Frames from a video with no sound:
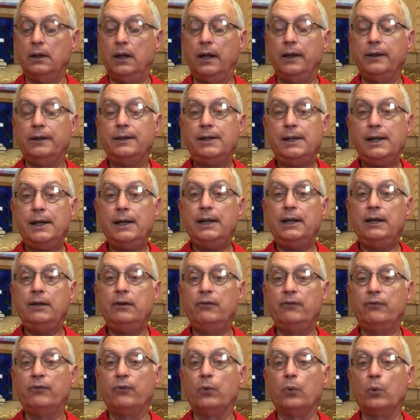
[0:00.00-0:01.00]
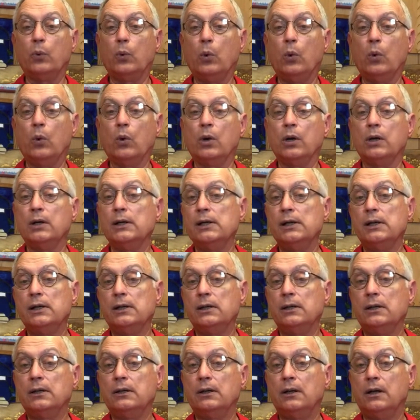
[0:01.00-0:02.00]
a need for
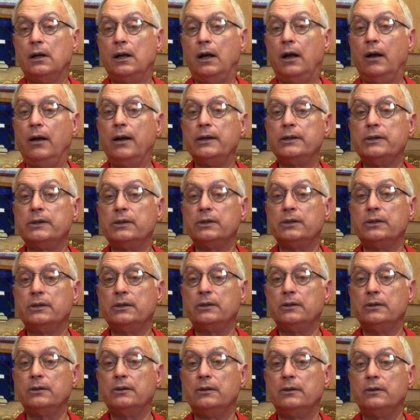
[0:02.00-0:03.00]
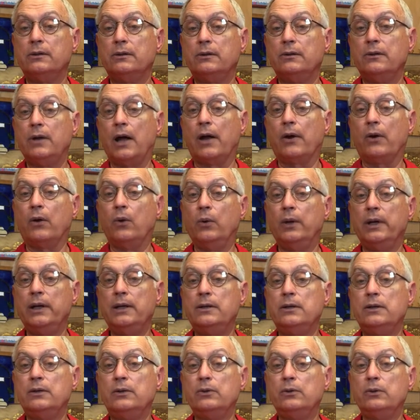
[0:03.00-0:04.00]
us not
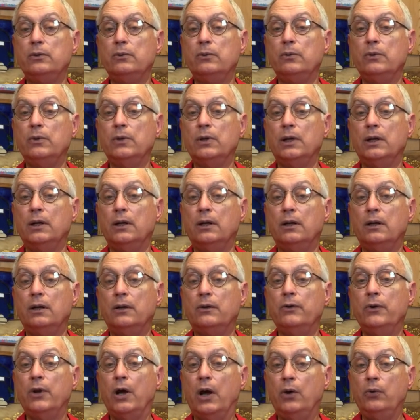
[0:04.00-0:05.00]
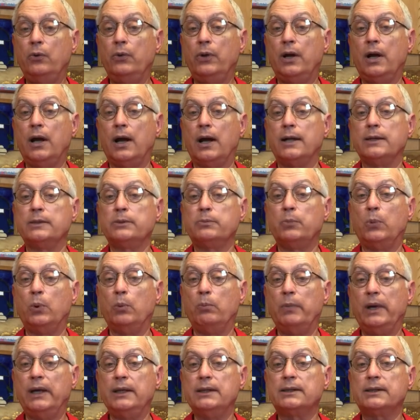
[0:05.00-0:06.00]
only to know the
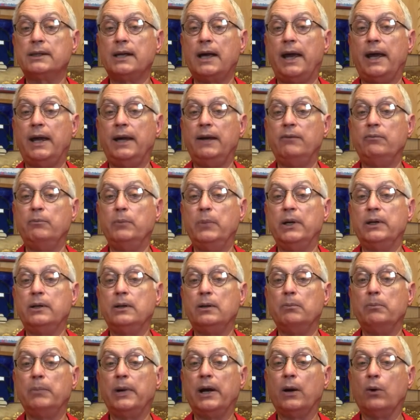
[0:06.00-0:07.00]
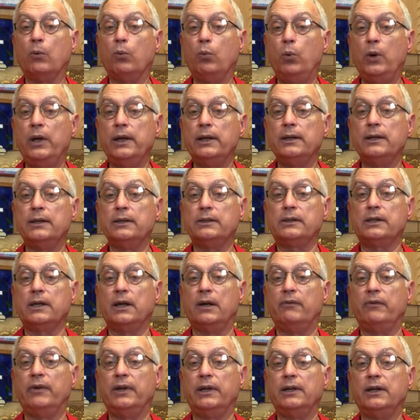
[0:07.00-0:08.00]
gospel and be saved, but to bear witness
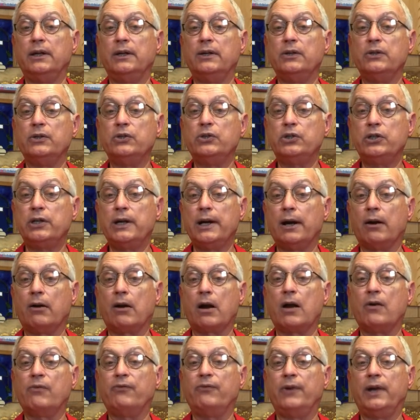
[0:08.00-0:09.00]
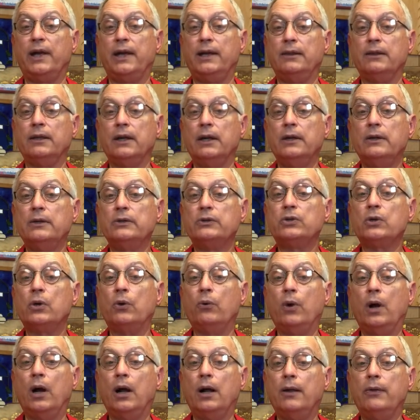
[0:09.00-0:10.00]
of it and to share our faith
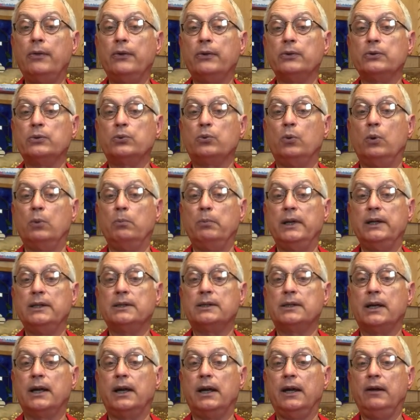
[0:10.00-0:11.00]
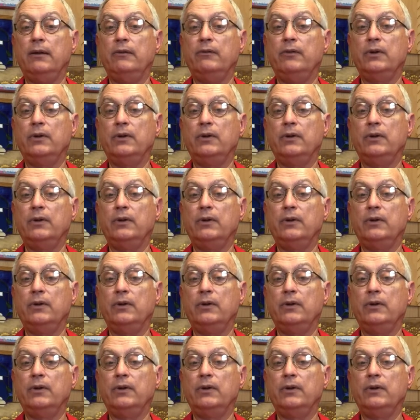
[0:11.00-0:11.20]
so others will be saved.